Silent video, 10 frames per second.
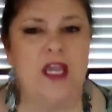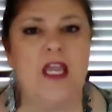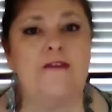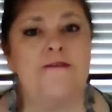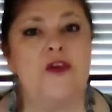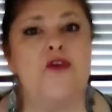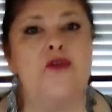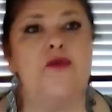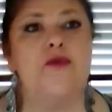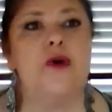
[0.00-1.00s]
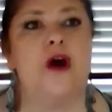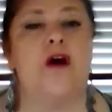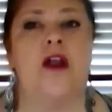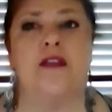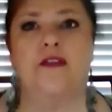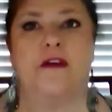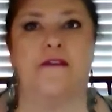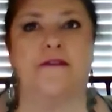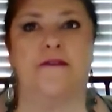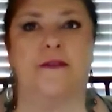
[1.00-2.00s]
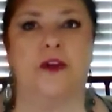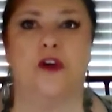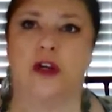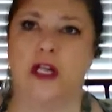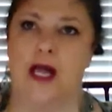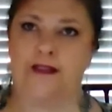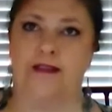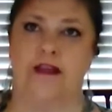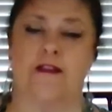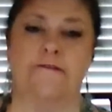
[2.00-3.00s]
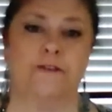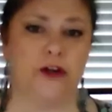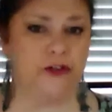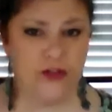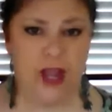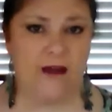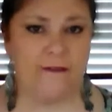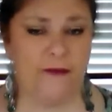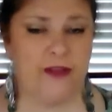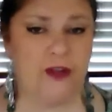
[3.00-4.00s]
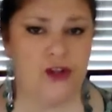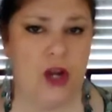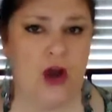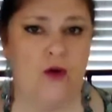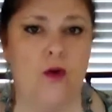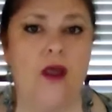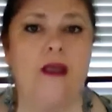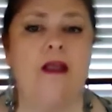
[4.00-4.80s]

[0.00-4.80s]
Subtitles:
If you are in your class is in the first half of the show,